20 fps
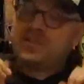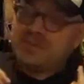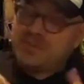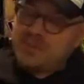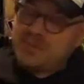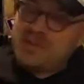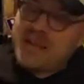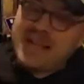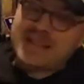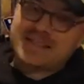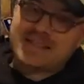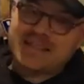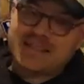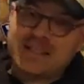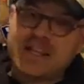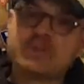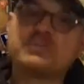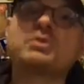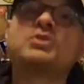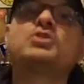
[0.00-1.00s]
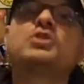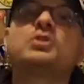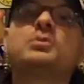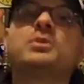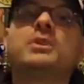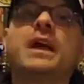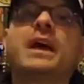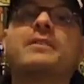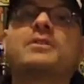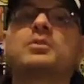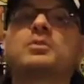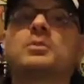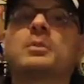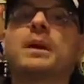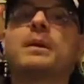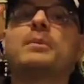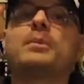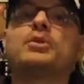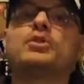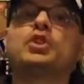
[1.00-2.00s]
the next DJ BrewTube, you have to
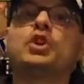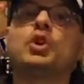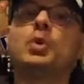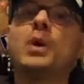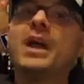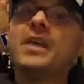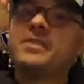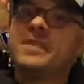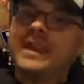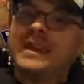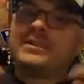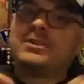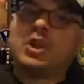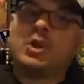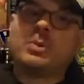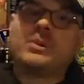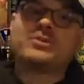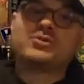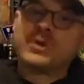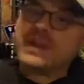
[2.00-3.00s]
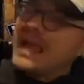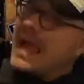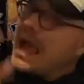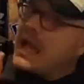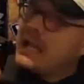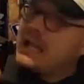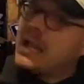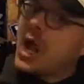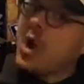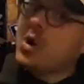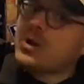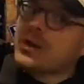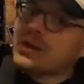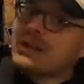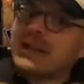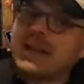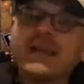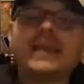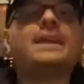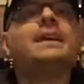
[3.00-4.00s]
remember to think globally, drink
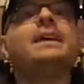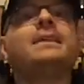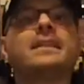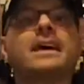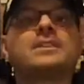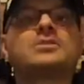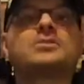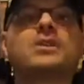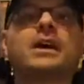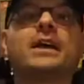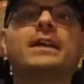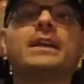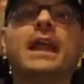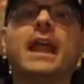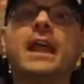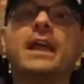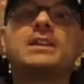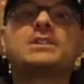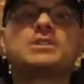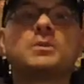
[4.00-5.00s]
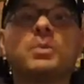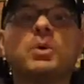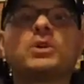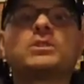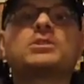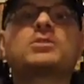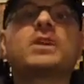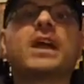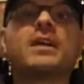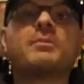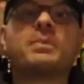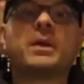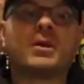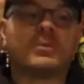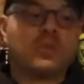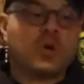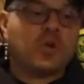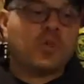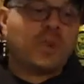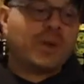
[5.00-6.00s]
locally. That's right. Support the craft beer
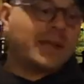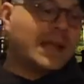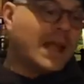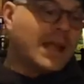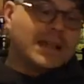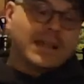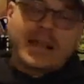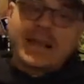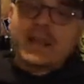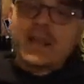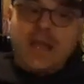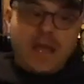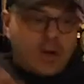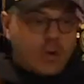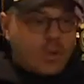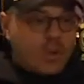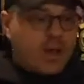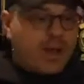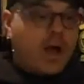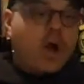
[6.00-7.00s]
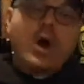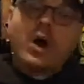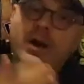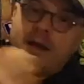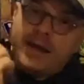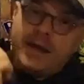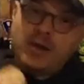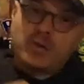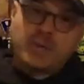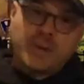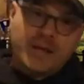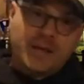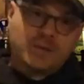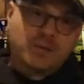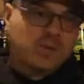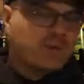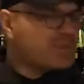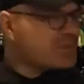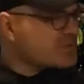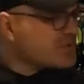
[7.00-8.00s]
movement like we are here, because
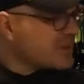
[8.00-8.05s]
we've been